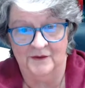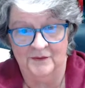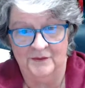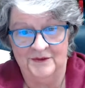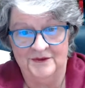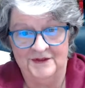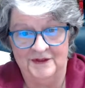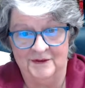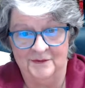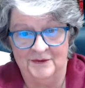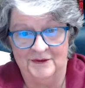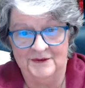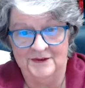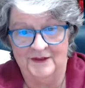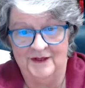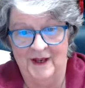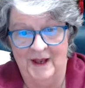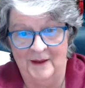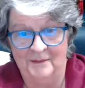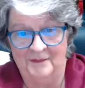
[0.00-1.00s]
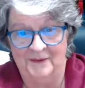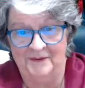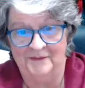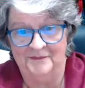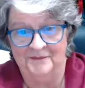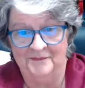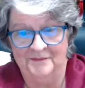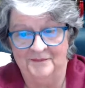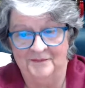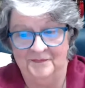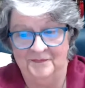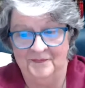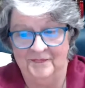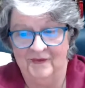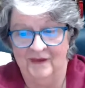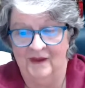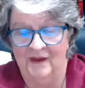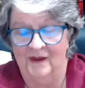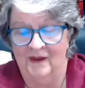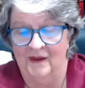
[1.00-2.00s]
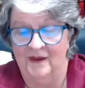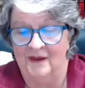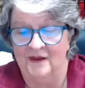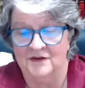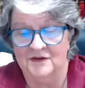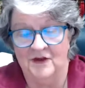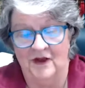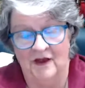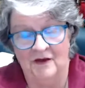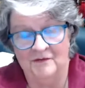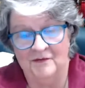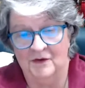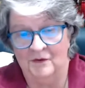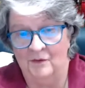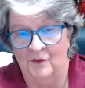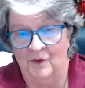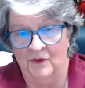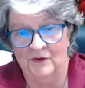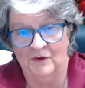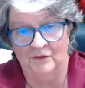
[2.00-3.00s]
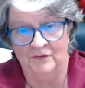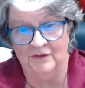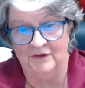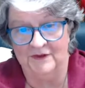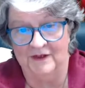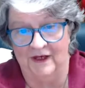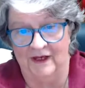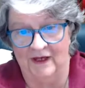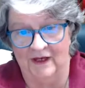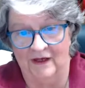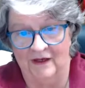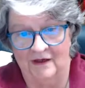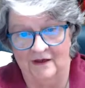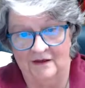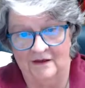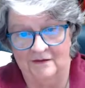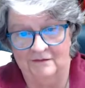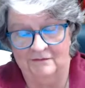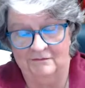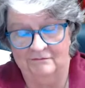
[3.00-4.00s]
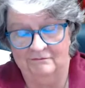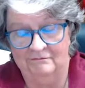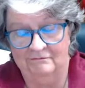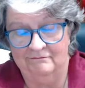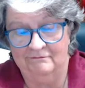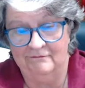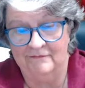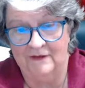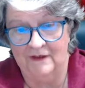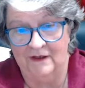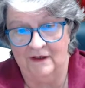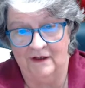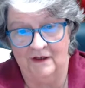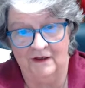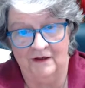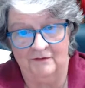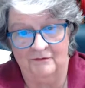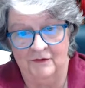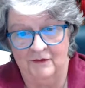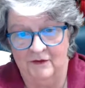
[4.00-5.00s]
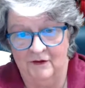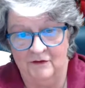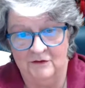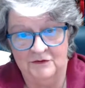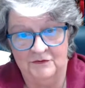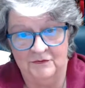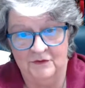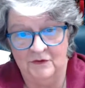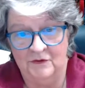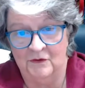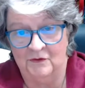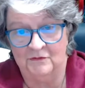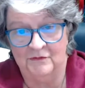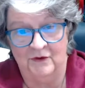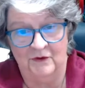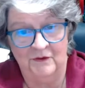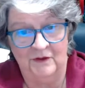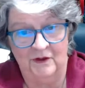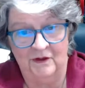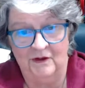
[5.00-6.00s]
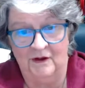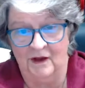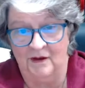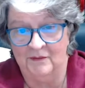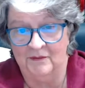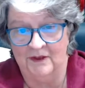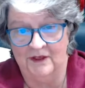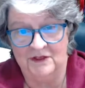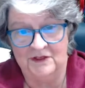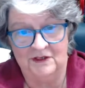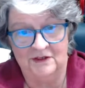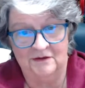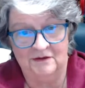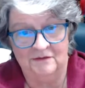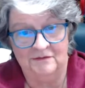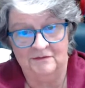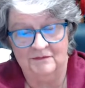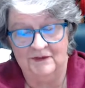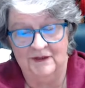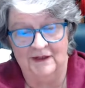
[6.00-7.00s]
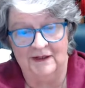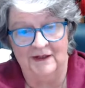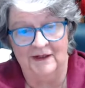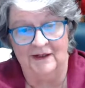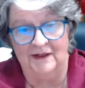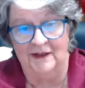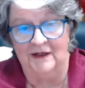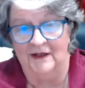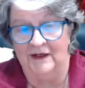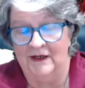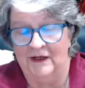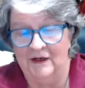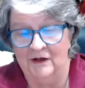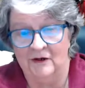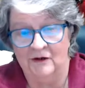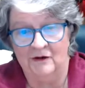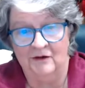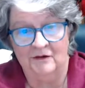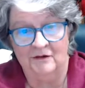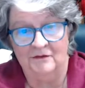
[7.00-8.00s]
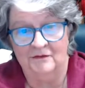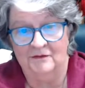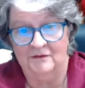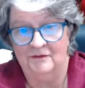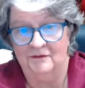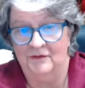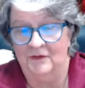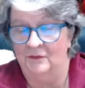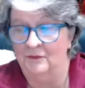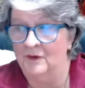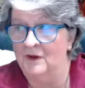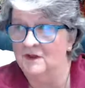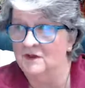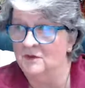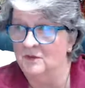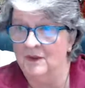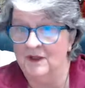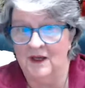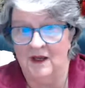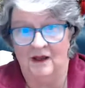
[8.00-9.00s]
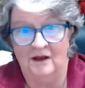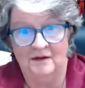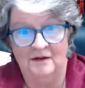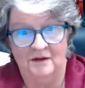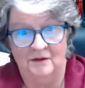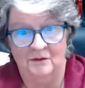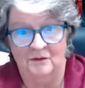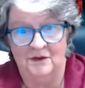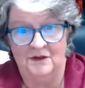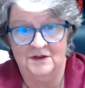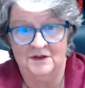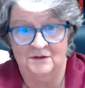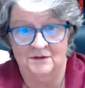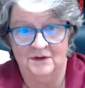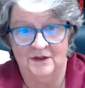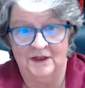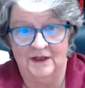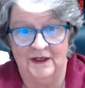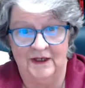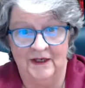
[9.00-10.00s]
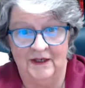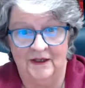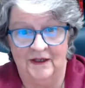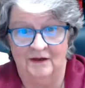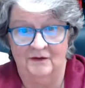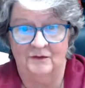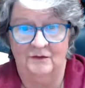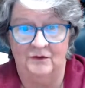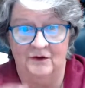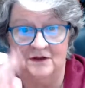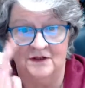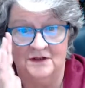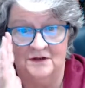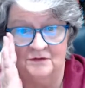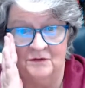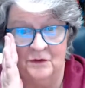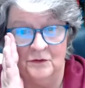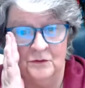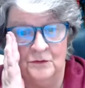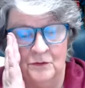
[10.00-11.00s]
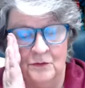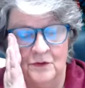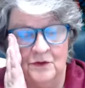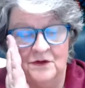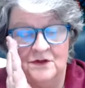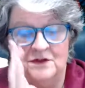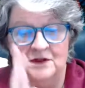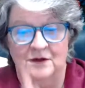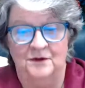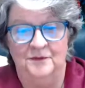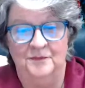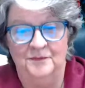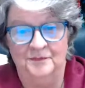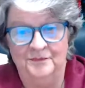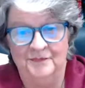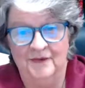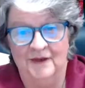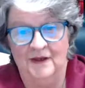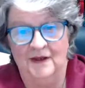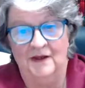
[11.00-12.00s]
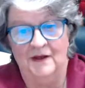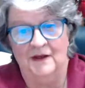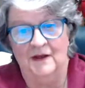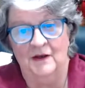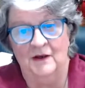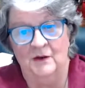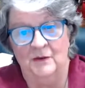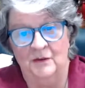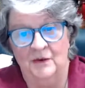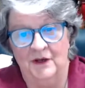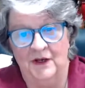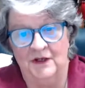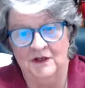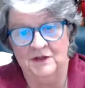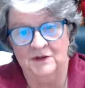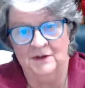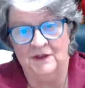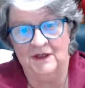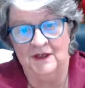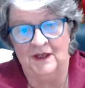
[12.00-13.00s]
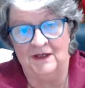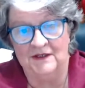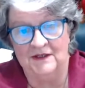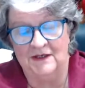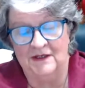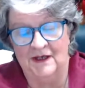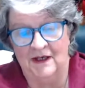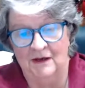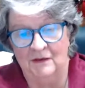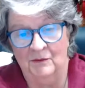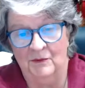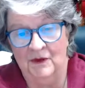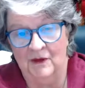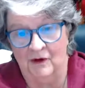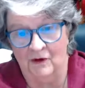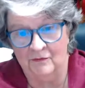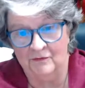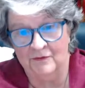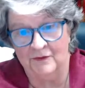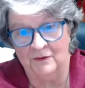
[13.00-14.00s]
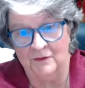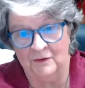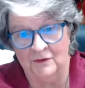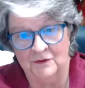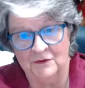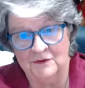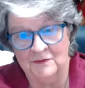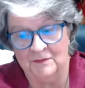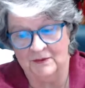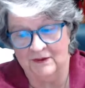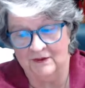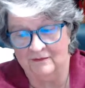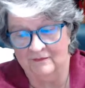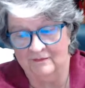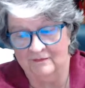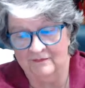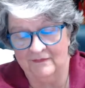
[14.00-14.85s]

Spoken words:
we'll see what's going to happen. So have a wonderful day. For those of you who are voting, God bless you. Here, the ones we got, there wasn't really anything for us to vote for, so we're not doing that today. We are voters, but